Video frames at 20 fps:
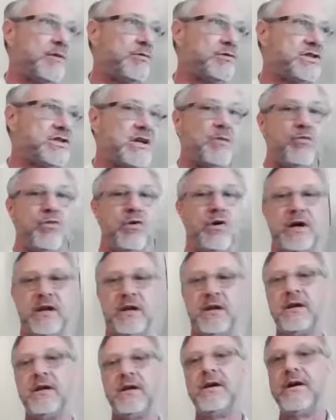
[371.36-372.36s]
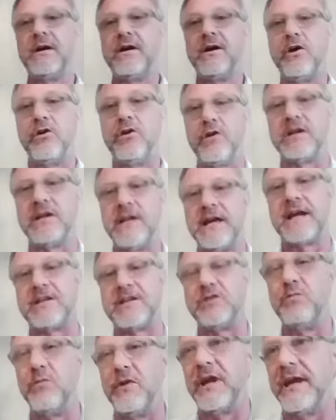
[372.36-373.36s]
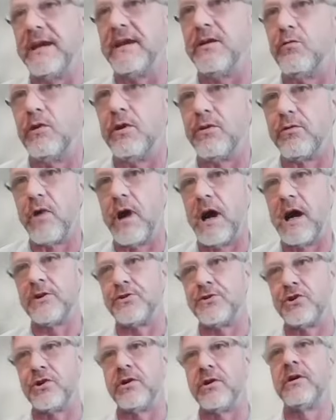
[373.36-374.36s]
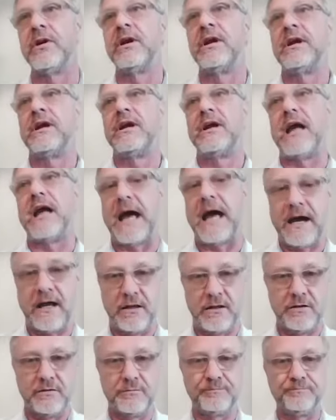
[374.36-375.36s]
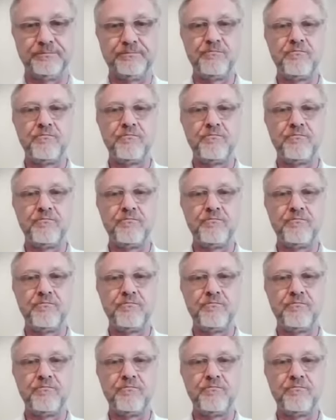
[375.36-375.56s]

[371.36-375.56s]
me with someone who connected me with Roger Allen.